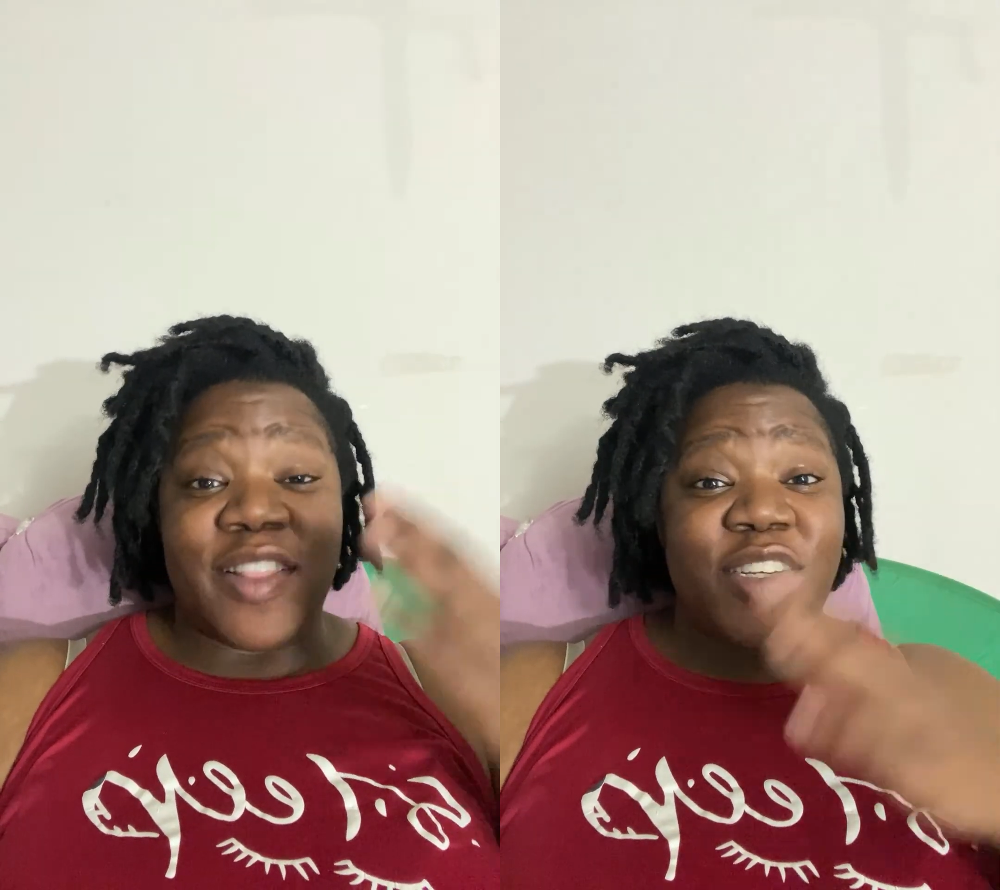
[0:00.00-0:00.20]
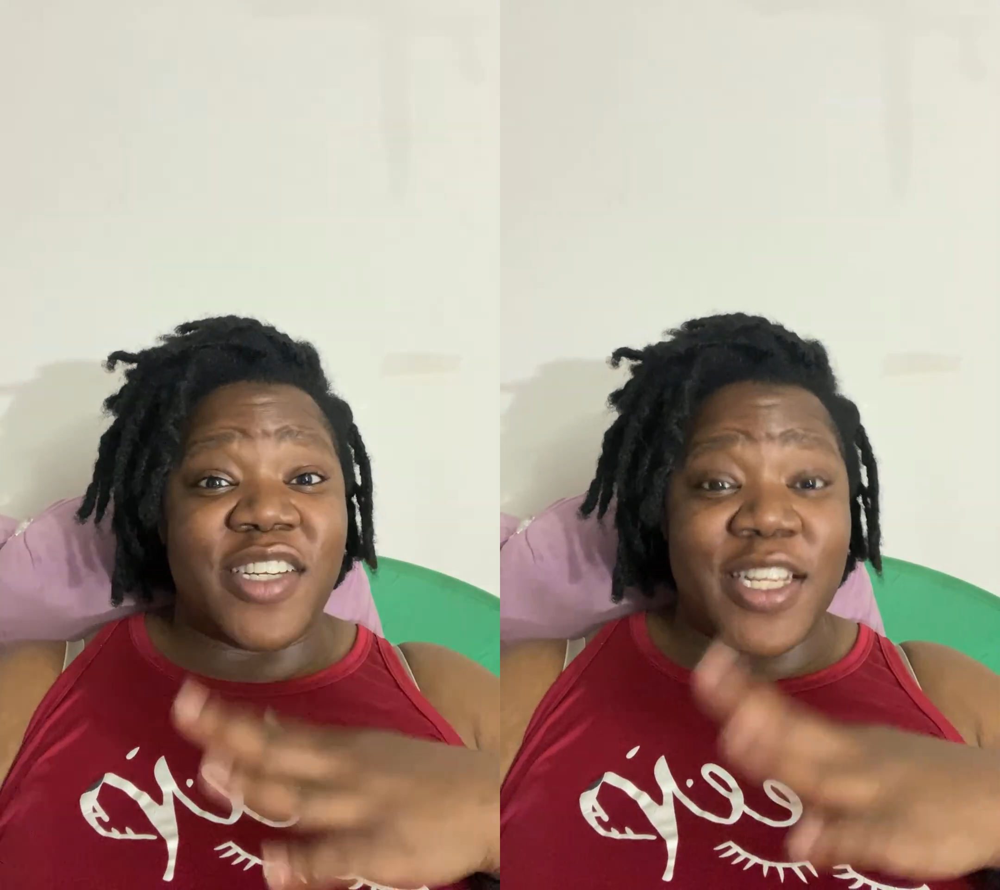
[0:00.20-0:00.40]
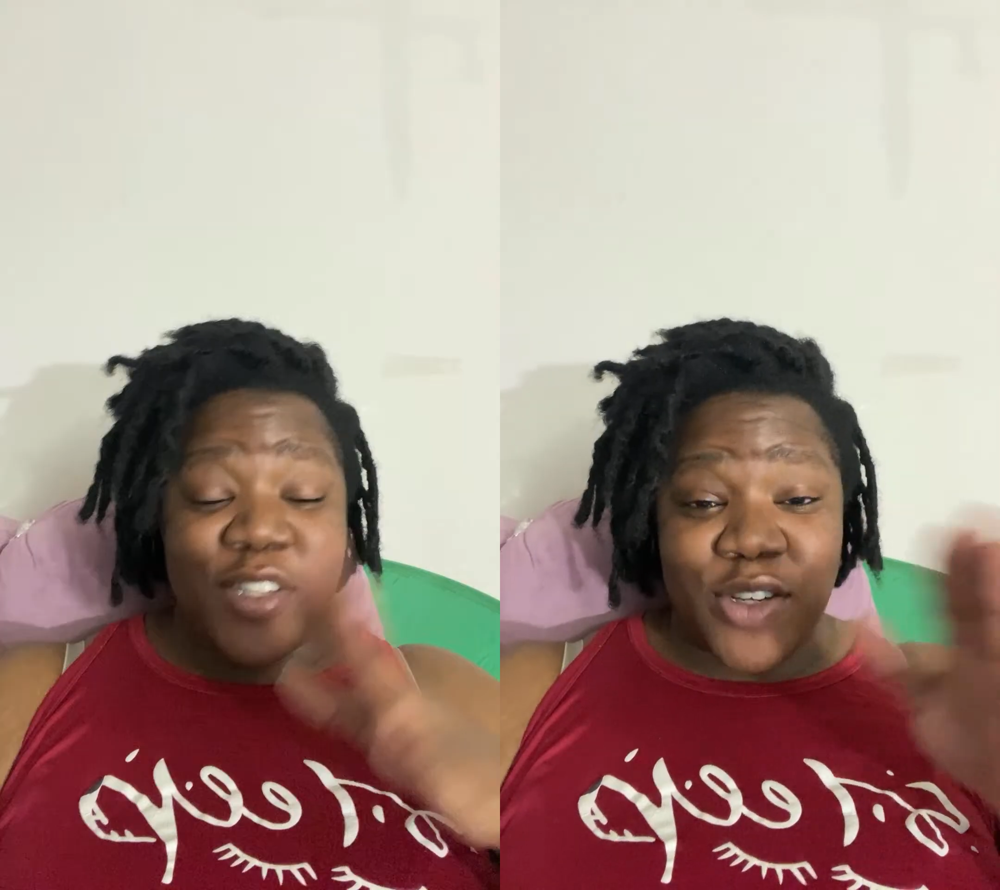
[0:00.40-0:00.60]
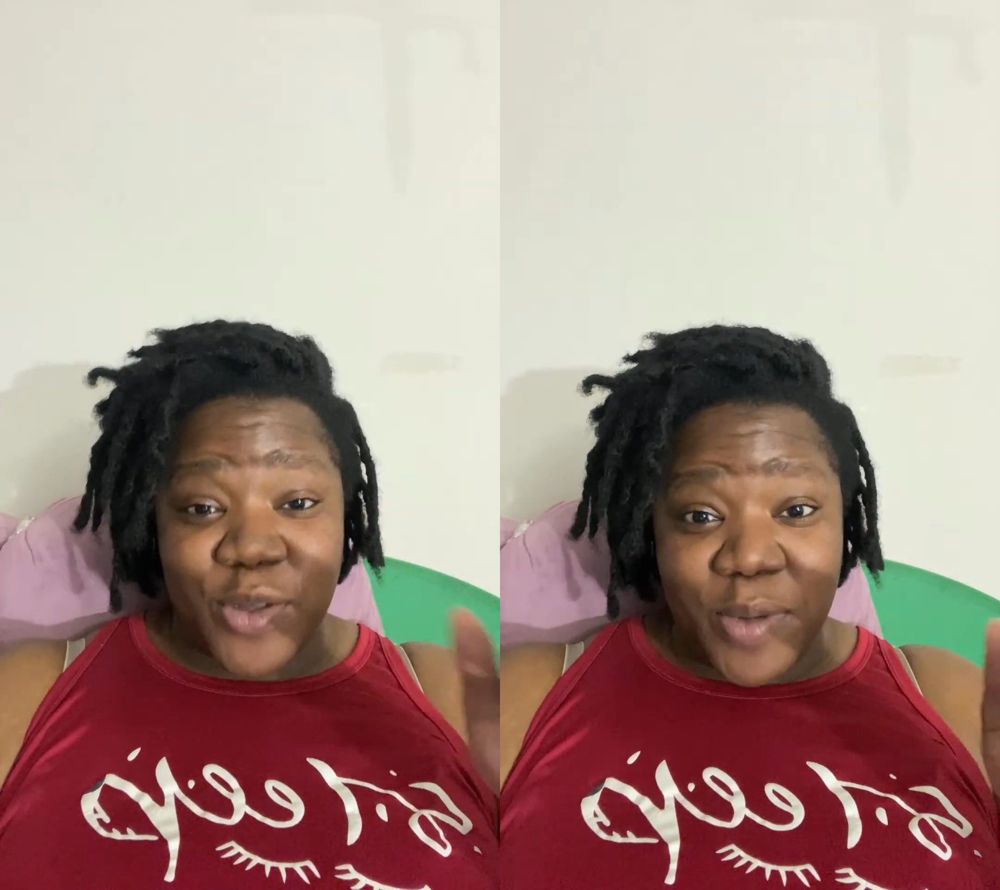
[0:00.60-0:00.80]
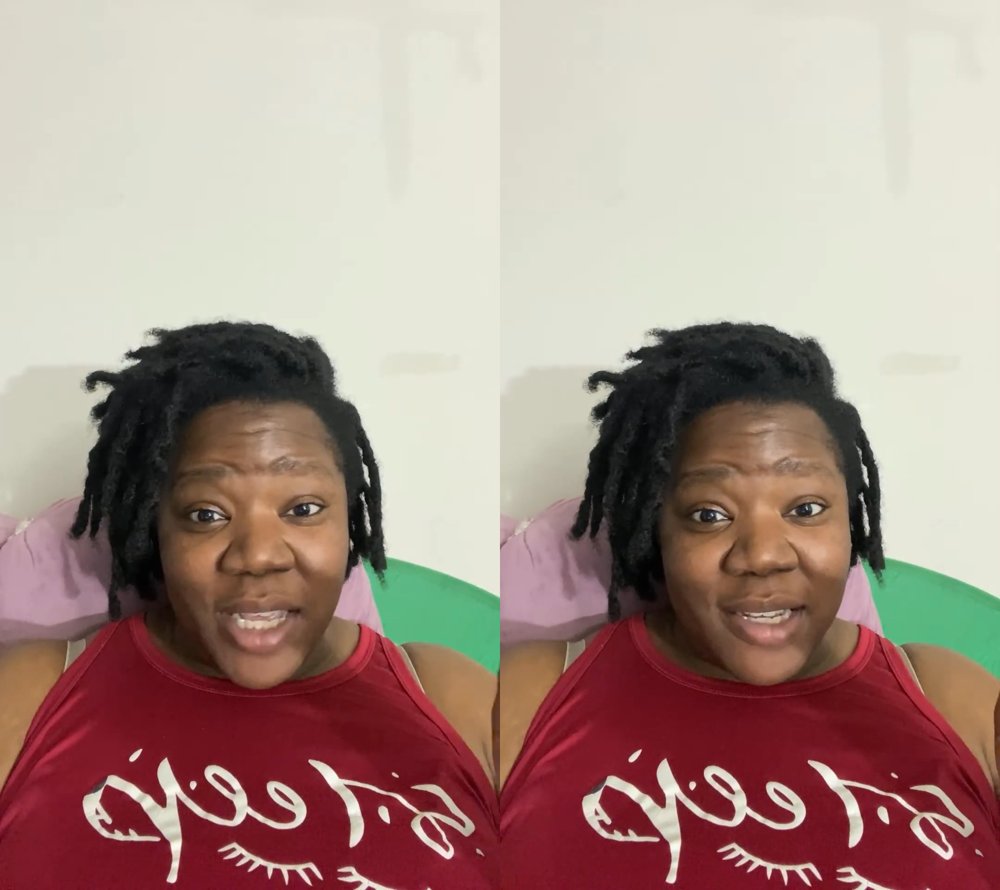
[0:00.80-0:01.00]
the just
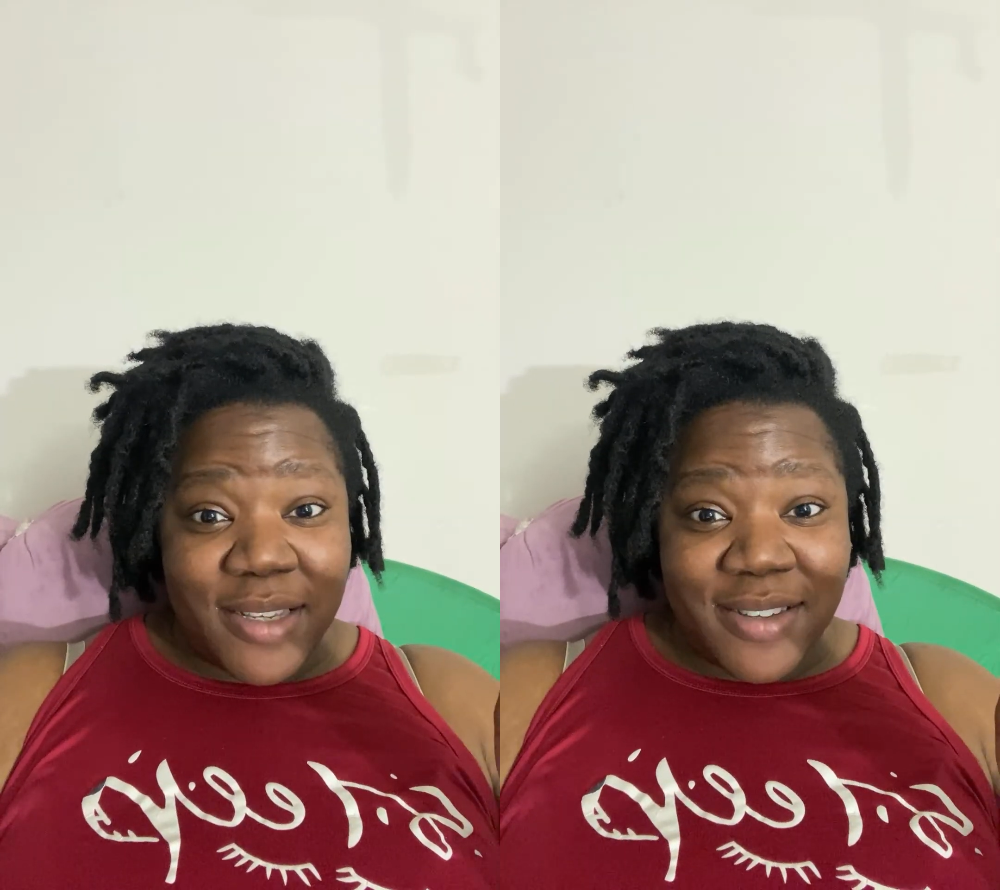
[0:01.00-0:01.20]
do it.